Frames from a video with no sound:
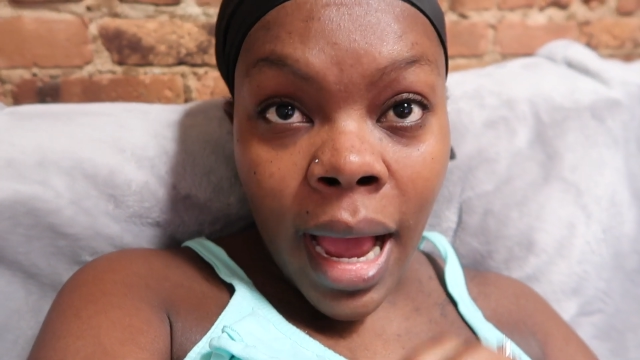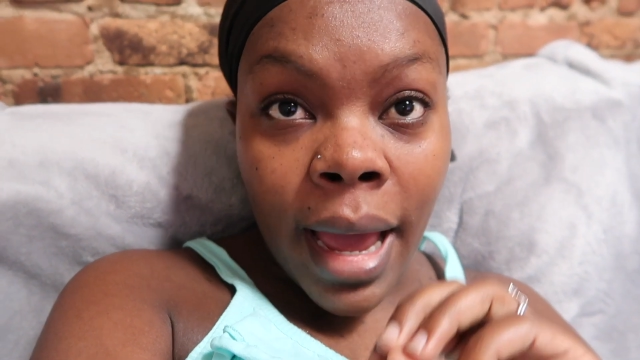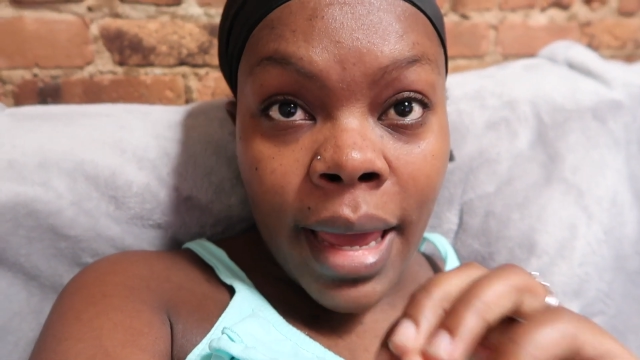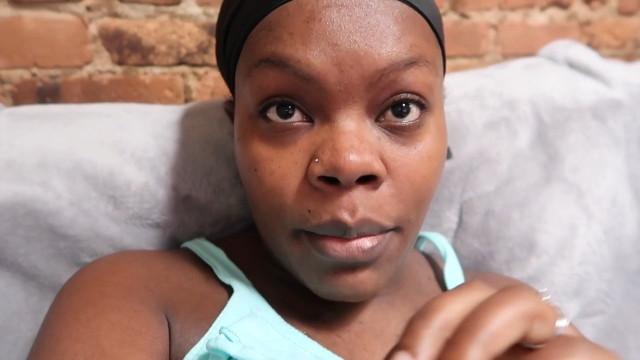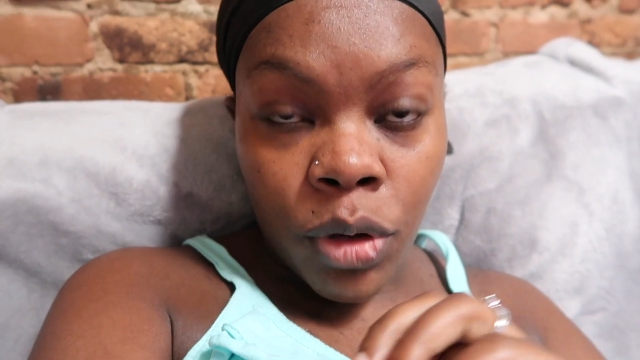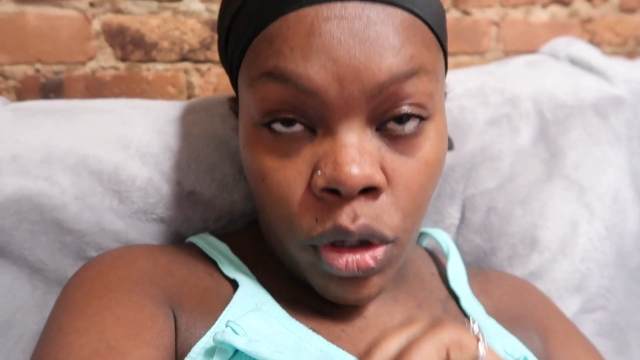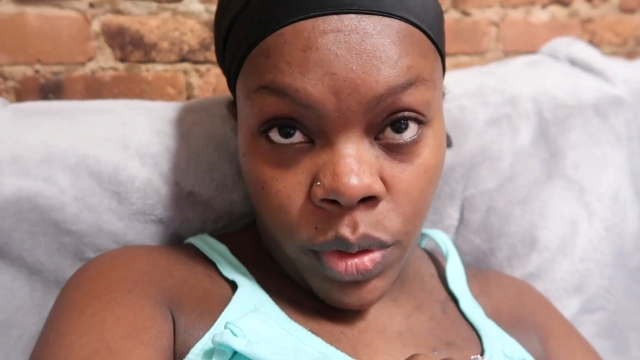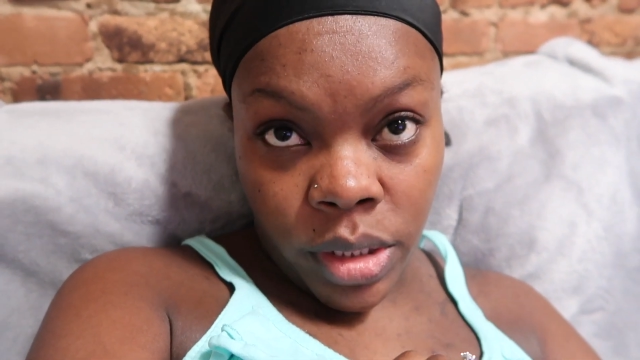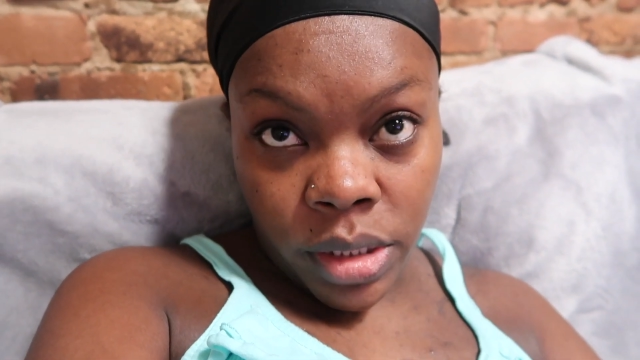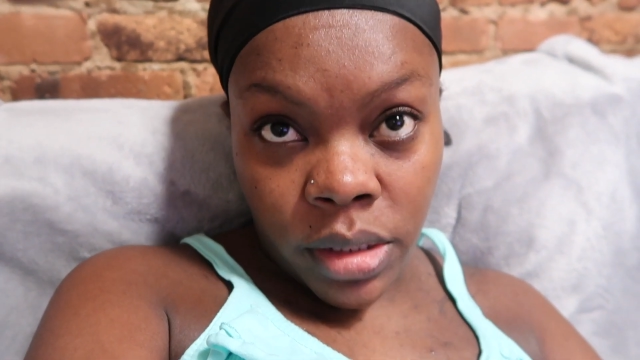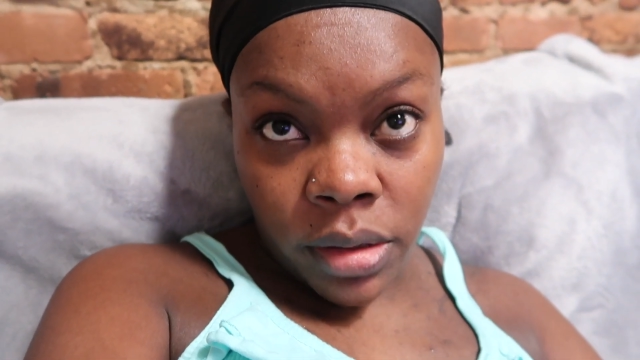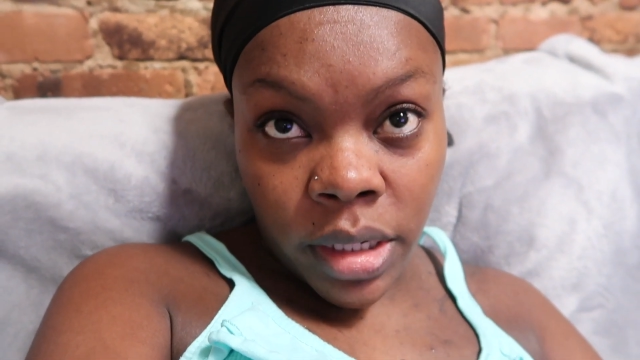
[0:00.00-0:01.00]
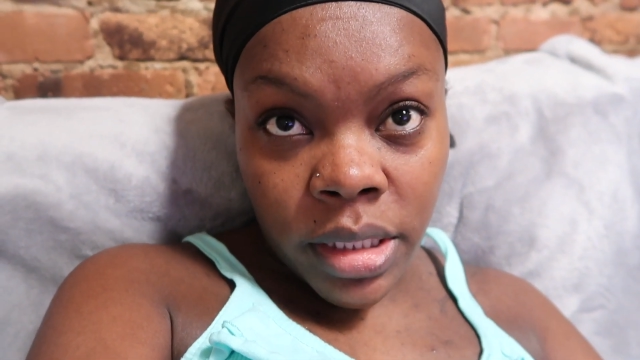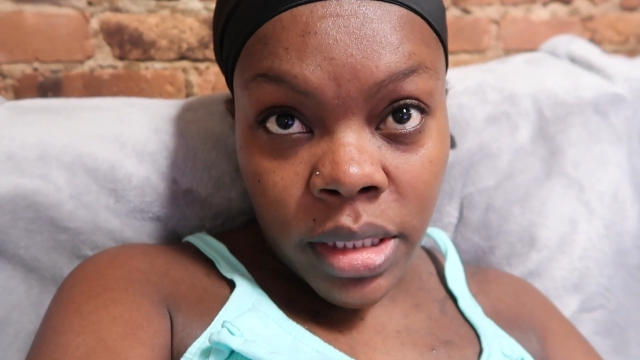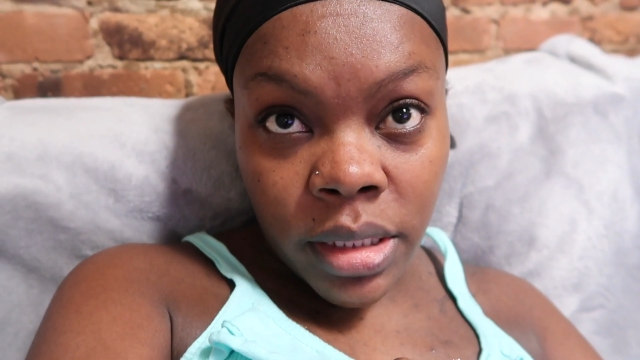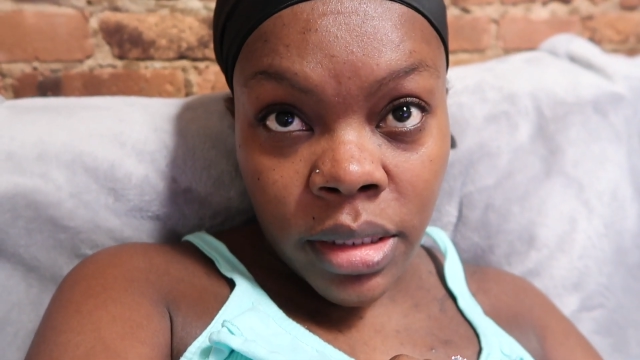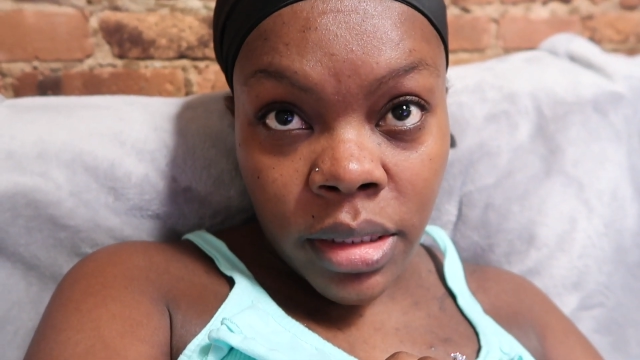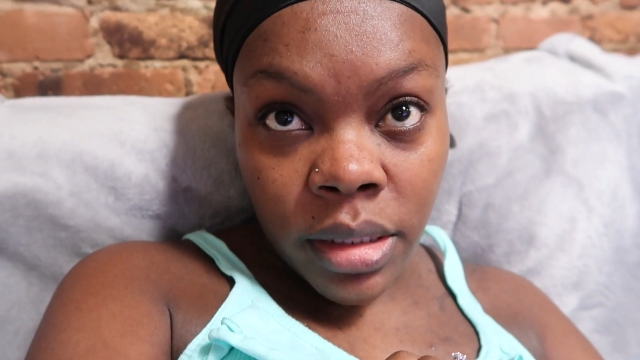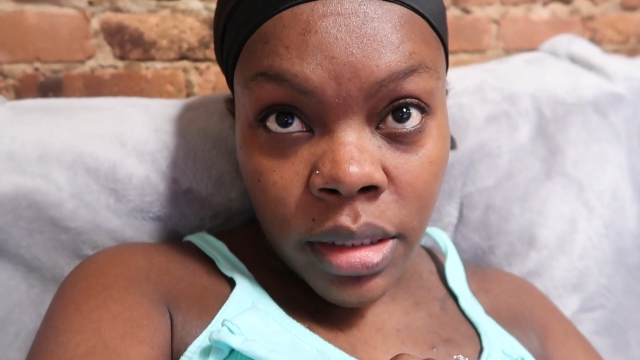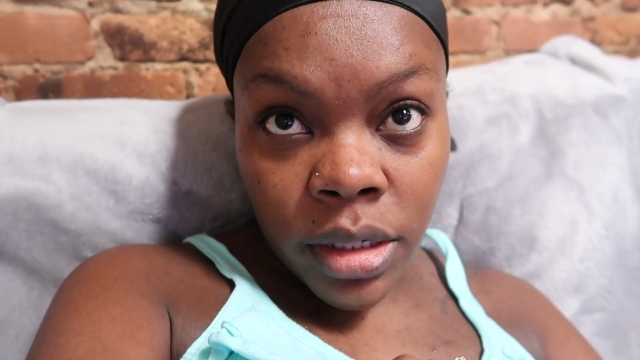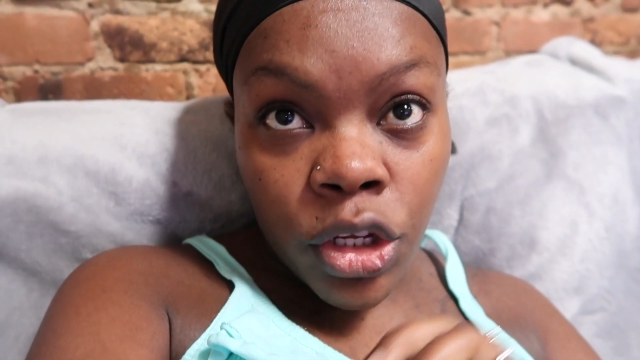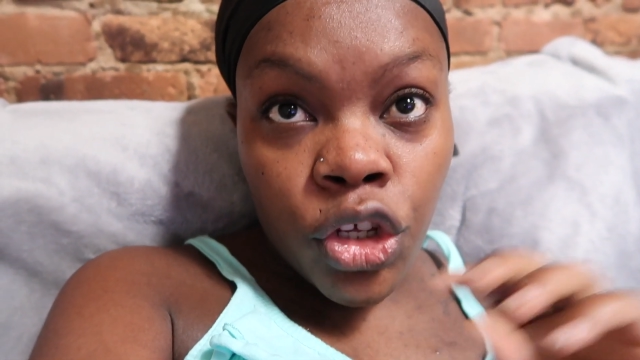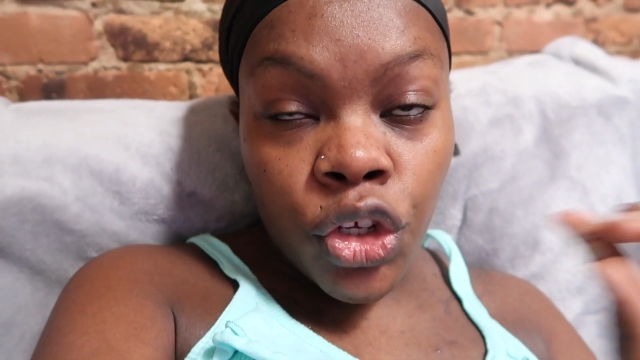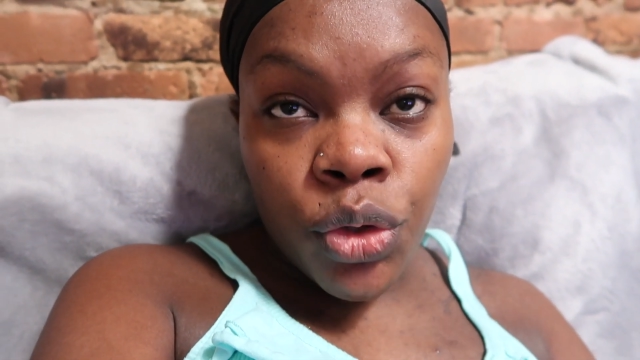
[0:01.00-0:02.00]
I am going tonight.
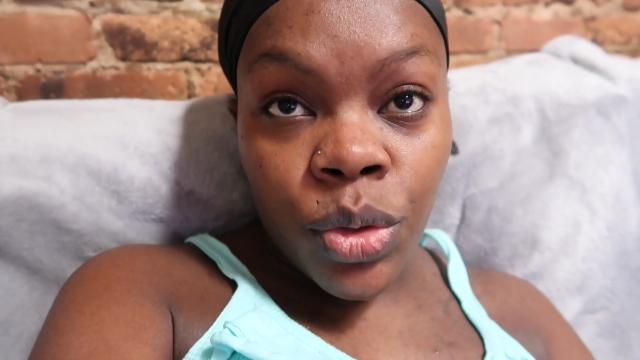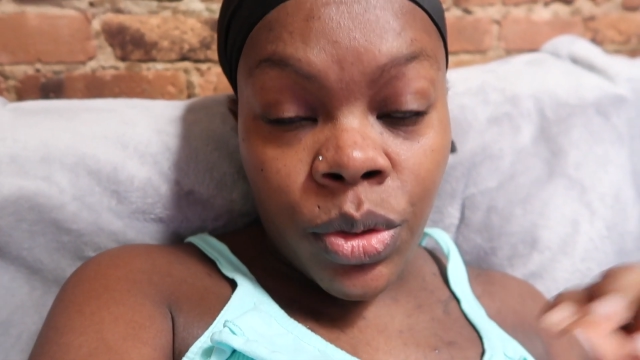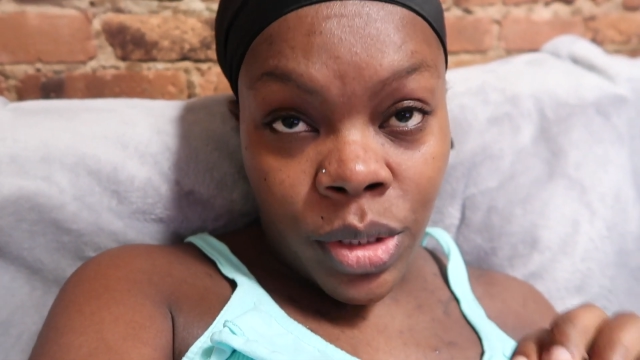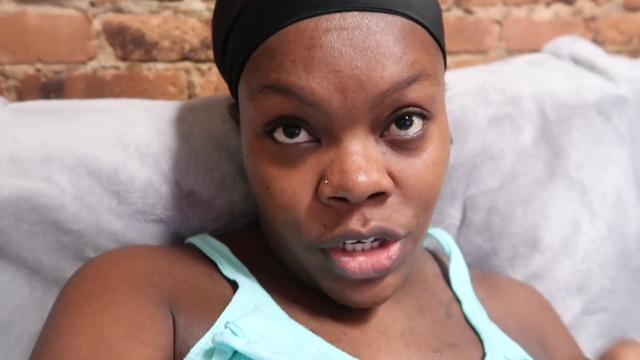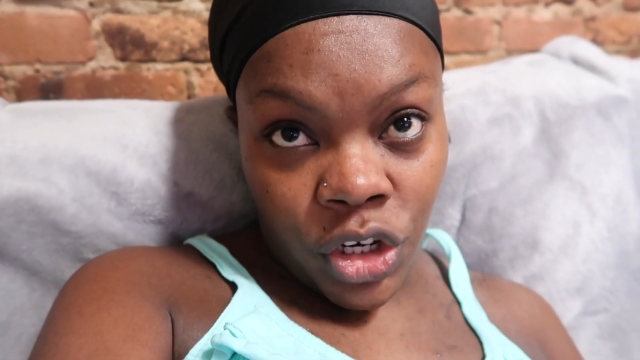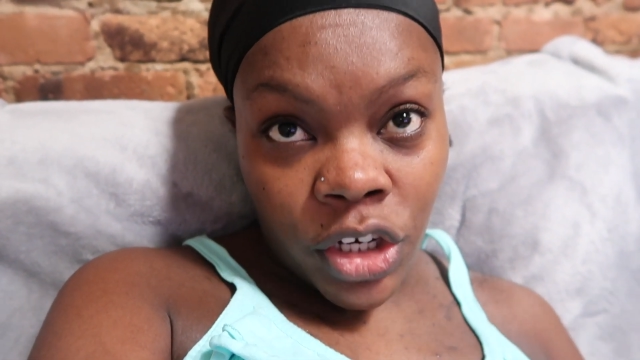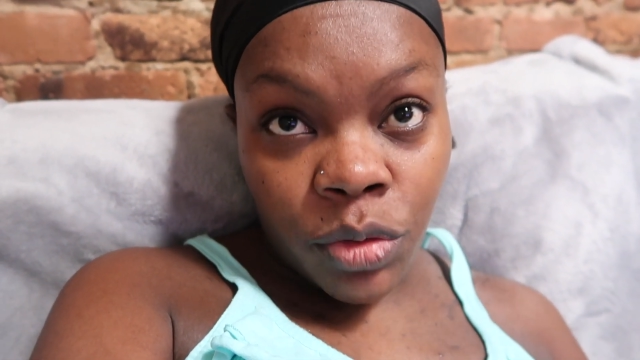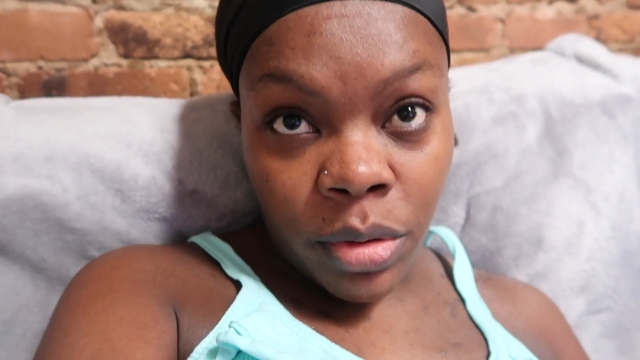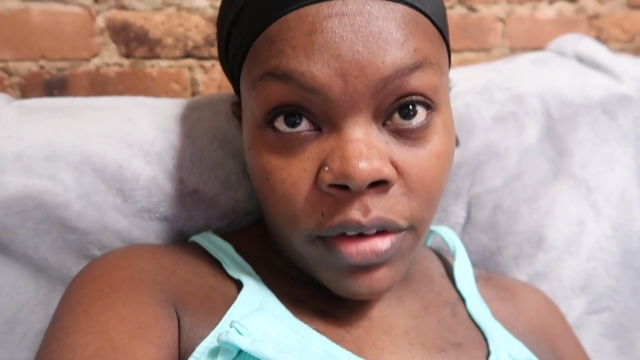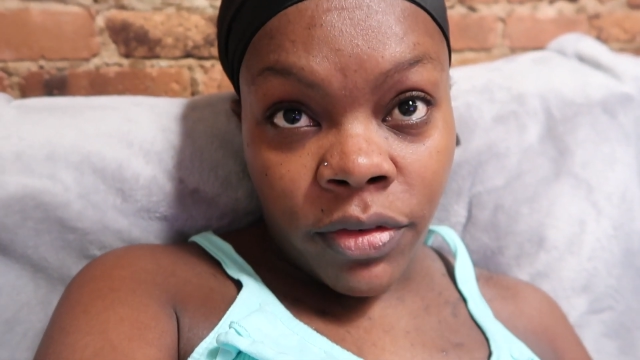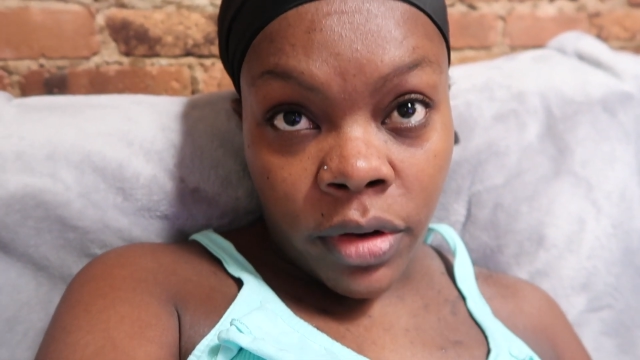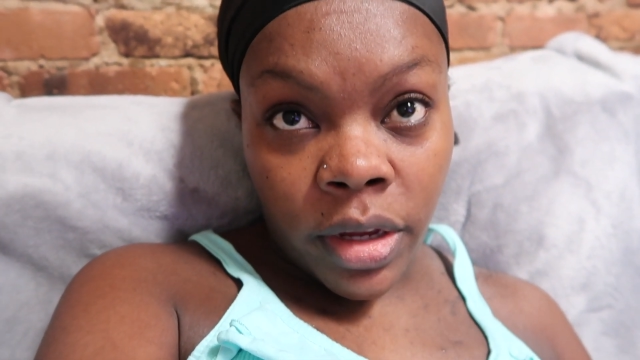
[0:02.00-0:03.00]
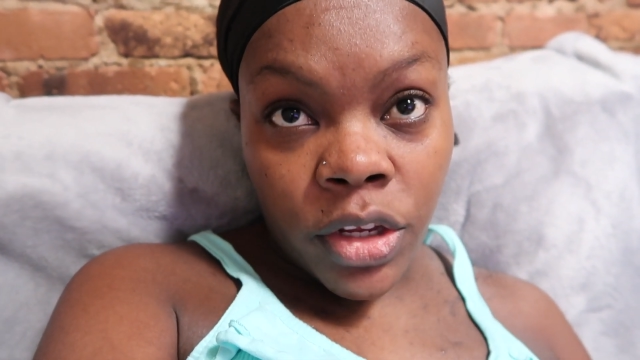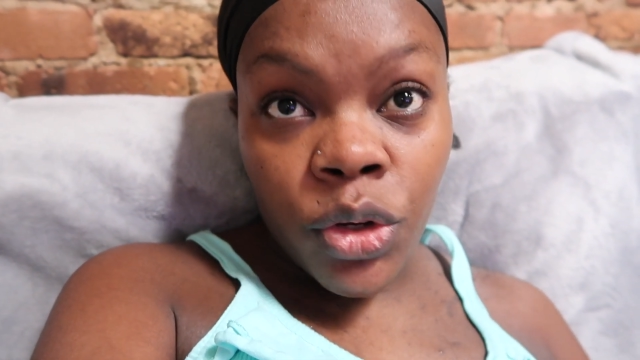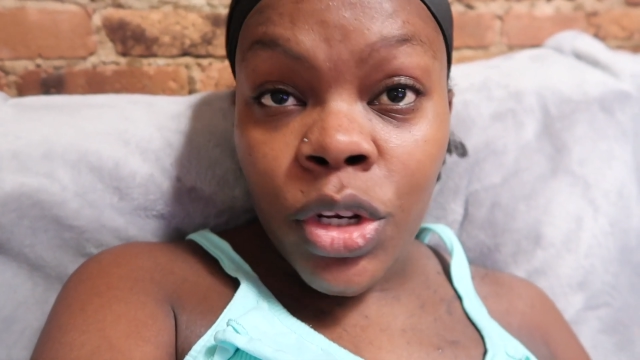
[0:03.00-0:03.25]
You need to change my flight.